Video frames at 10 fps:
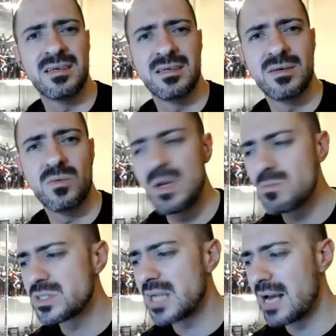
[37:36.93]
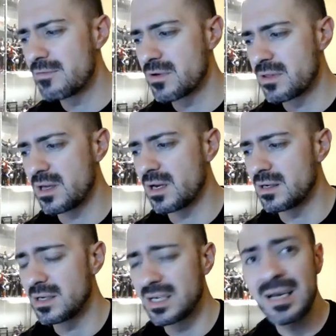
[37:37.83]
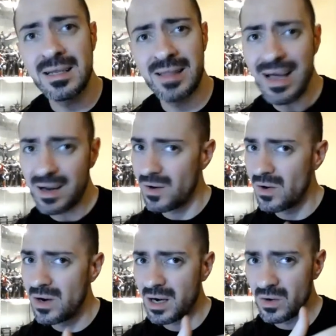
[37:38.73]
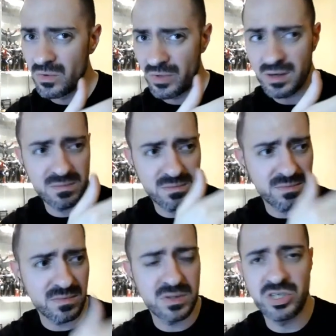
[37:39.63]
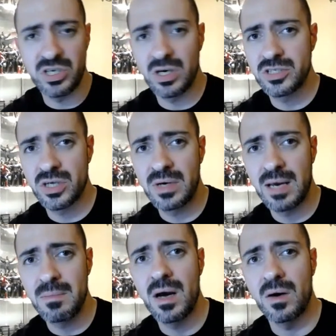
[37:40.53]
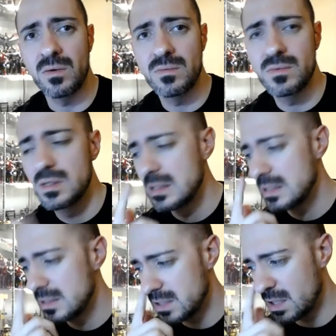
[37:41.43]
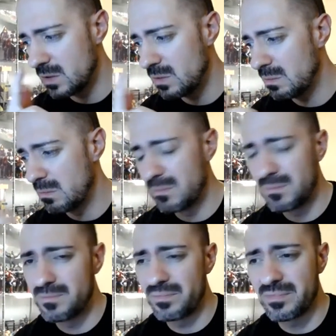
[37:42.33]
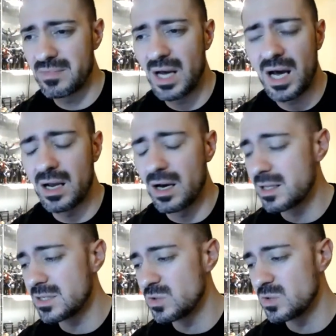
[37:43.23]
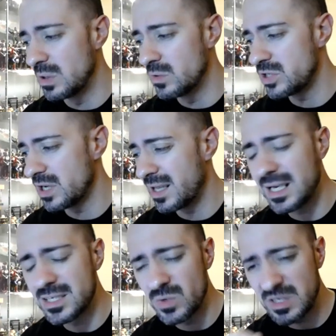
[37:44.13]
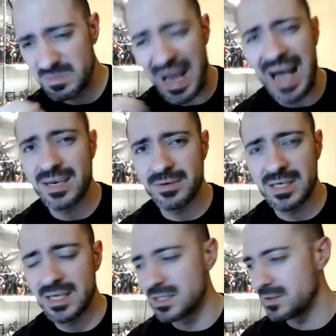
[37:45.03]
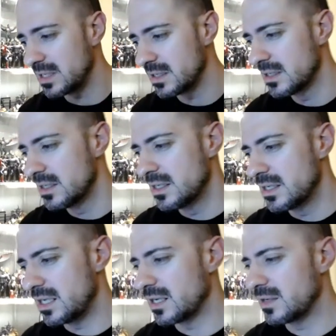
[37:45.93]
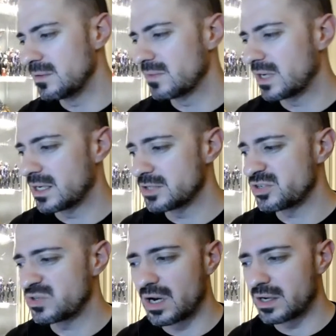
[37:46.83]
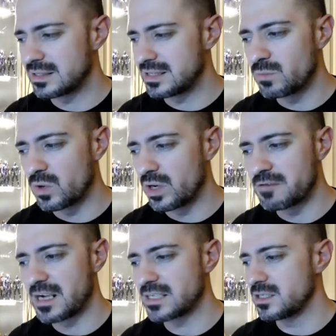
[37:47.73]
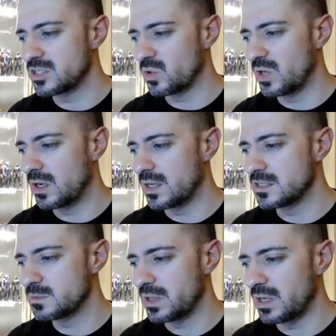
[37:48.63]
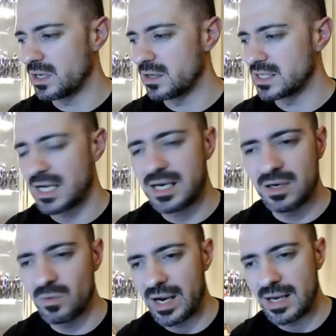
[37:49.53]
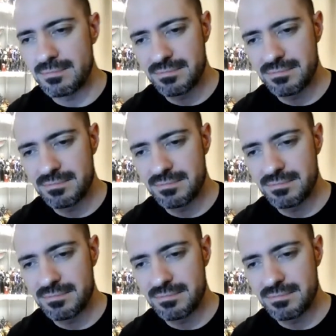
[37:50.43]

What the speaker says: When was that ever a thing? It ain't that long ago that G.I. Joe came out. So I don't know. I think it's all bullshit. I think it's all just pandering they're doing, you know, and I didn't want it affecting the toy lines, but, you know, they're taking away